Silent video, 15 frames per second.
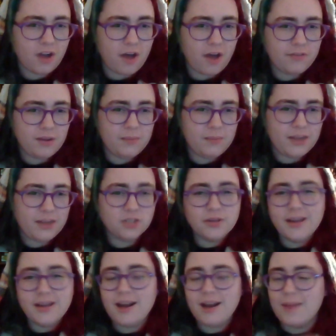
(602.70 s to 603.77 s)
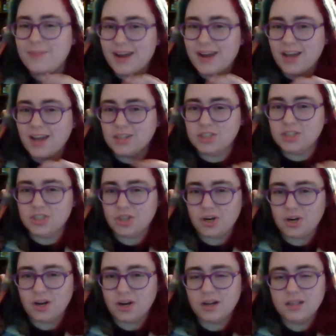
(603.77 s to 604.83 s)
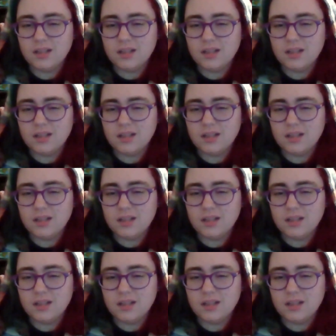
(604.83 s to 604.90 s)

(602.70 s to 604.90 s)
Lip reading: Ko-fi and Patreon. I'm not sure.